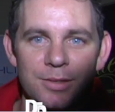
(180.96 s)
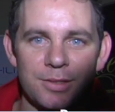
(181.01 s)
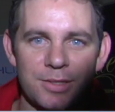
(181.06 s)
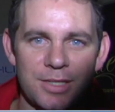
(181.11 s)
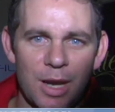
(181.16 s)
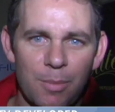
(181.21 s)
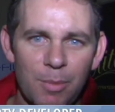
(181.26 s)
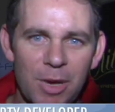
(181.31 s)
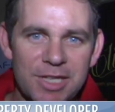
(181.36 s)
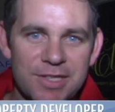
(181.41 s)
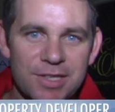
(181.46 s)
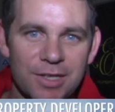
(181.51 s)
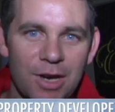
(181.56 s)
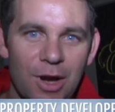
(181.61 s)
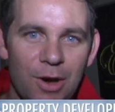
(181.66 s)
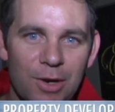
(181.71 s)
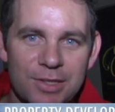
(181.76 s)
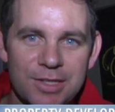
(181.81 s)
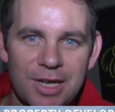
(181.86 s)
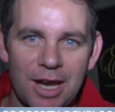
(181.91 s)
10 months
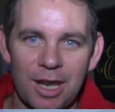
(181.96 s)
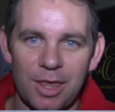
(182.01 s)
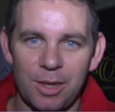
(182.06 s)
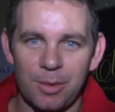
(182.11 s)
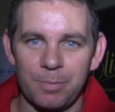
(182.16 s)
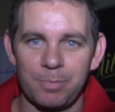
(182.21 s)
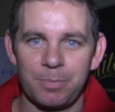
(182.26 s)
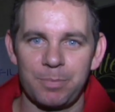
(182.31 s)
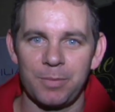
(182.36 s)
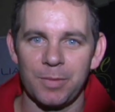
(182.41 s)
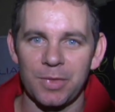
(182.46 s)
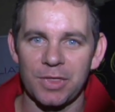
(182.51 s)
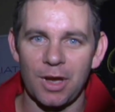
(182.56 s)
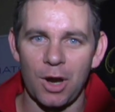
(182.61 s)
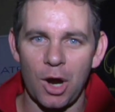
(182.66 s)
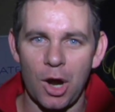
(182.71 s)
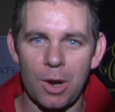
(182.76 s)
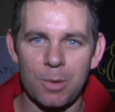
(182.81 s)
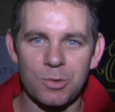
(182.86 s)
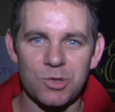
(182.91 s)
ago, I started the
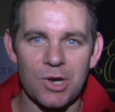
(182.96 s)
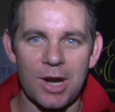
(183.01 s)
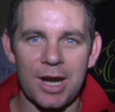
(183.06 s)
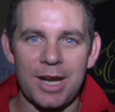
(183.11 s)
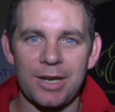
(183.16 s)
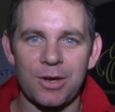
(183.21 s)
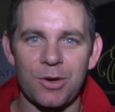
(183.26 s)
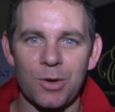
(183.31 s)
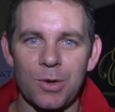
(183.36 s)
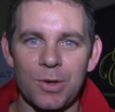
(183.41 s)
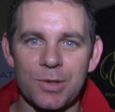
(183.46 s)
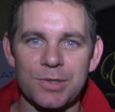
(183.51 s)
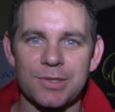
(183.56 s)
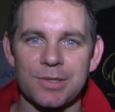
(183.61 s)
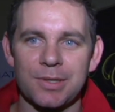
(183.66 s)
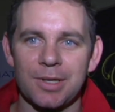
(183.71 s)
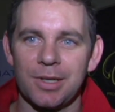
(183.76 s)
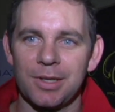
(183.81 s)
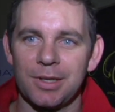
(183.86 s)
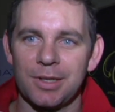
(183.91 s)
home training course.
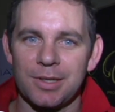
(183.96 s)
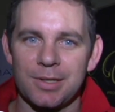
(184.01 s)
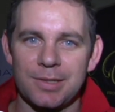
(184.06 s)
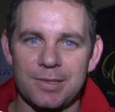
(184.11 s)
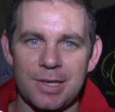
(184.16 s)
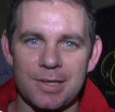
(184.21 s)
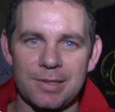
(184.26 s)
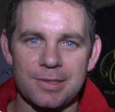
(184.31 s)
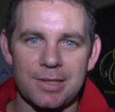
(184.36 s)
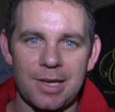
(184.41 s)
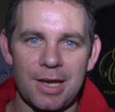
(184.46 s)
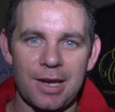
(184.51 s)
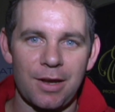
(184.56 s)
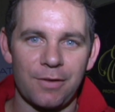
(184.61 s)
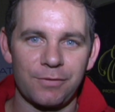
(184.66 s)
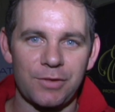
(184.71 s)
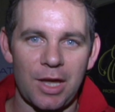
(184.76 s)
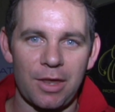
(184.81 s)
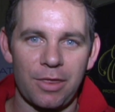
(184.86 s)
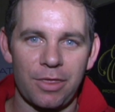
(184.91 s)
Since then,
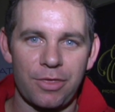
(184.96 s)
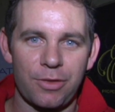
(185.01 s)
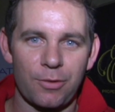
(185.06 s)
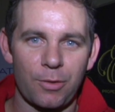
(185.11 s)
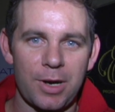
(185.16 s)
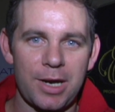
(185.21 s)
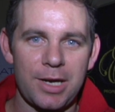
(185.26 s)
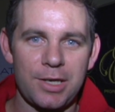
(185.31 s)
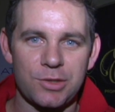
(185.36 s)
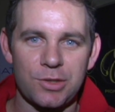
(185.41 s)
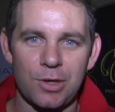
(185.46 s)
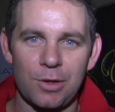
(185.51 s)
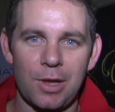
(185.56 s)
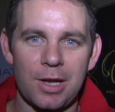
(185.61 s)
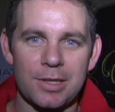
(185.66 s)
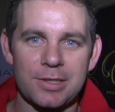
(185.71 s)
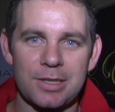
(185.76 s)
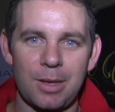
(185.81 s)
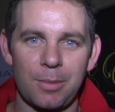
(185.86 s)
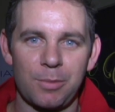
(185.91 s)
I've done 3
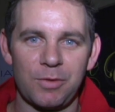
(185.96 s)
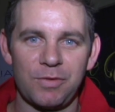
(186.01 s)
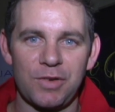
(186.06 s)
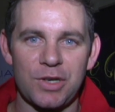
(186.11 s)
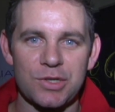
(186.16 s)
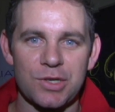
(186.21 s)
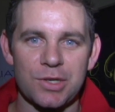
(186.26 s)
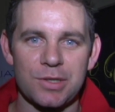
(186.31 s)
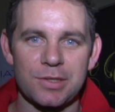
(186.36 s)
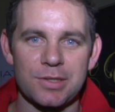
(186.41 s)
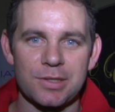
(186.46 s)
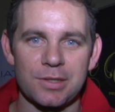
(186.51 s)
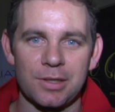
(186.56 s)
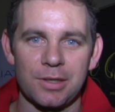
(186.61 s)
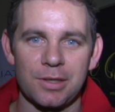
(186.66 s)
2-lot subdivisions.